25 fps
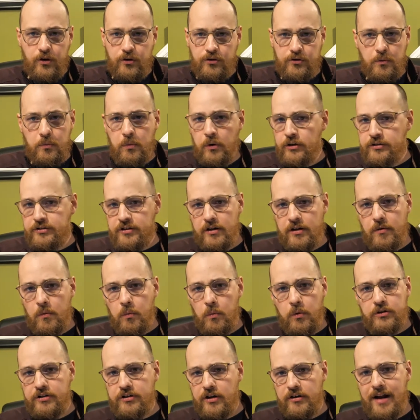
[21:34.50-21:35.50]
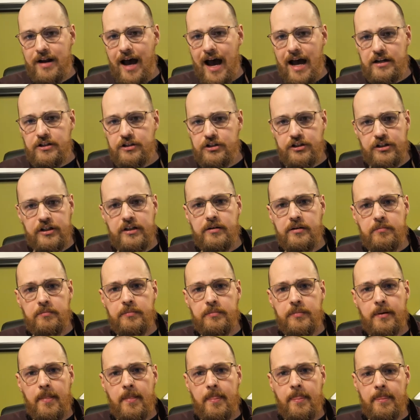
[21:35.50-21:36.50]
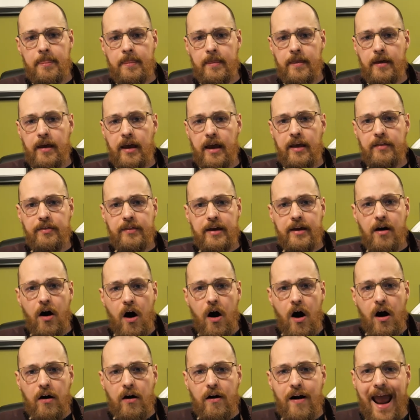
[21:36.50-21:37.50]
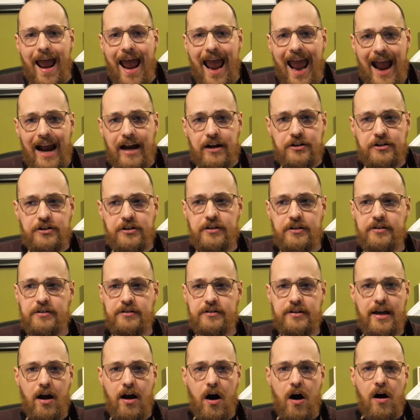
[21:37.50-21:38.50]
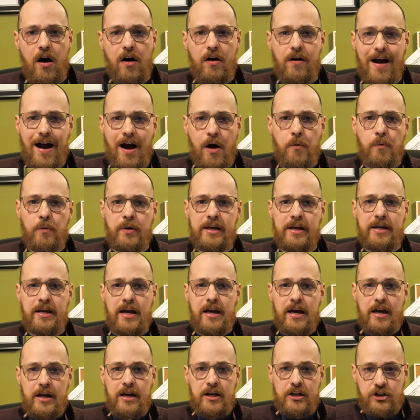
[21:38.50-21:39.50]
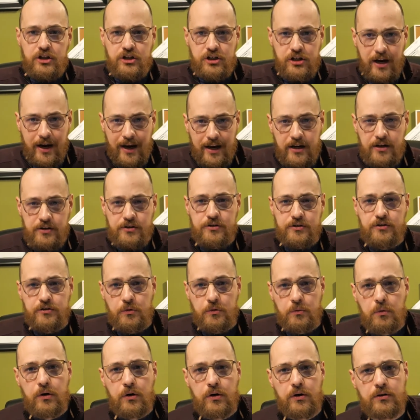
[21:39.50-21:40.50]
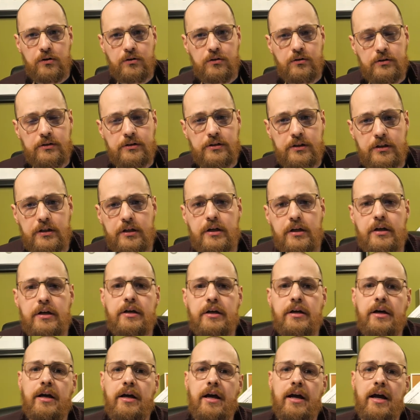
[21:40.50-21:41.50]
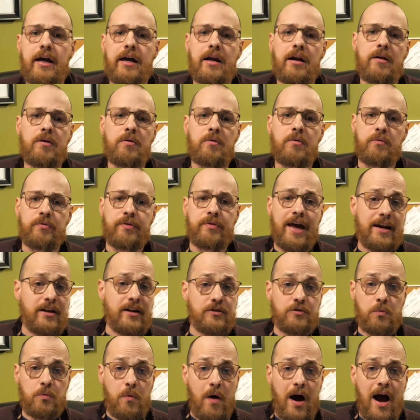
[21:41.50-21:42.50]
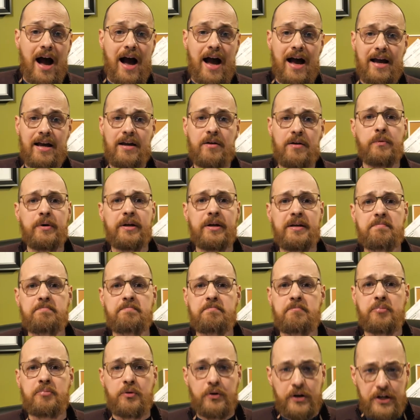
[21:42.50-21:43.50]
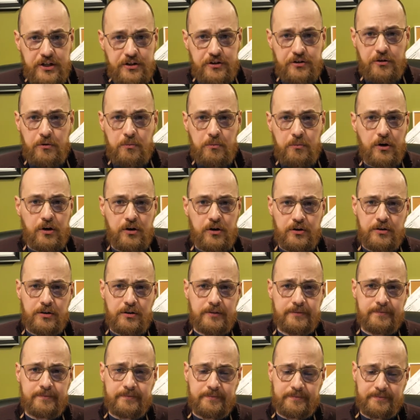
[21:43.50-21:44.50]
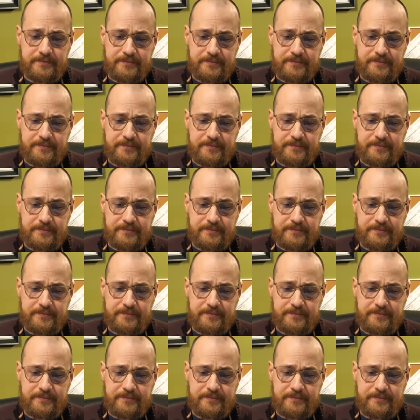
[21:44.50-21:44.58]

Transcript: So words are, words are not cheap. And they are actions. They are how we change the world. And that is why we preach the word.